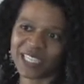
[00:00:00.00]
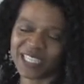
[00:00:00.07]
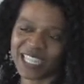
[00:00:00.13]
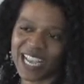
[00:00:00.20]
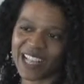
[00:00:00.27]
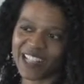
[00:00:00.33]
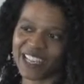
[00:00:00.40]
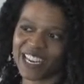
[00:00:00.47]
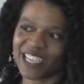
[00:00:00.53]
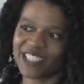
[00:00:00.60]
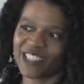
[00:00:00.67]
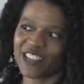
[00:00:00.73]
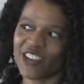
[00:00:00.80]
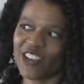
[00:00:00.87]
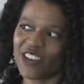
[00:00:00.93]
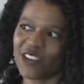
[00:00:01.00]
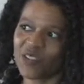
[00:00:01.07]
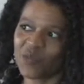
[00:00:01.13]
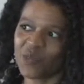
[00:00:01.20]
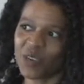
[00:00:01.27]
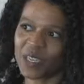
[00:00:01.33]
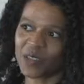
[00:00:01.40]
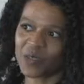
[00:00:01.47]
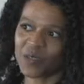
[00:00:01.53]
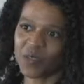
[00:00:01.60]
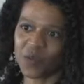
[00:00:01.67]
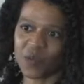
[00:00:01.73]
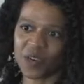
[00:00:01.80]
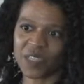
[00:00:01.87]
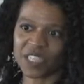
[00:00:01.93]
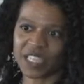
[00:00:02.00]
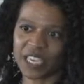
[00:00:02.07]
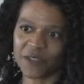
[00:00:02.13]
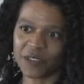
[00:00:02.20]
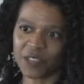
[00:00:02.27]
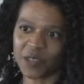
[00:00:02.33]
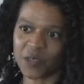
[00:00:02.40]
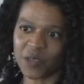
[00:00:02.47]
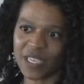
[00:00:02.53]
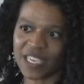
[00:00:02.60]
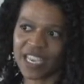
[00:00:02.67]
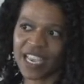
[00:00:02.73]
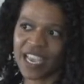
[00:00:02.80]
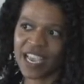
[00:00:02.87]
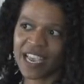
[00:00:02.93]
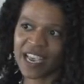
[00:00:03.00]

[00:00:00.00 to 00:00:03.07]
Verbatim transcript: Guzdial and I saw what it, the work that they were doing,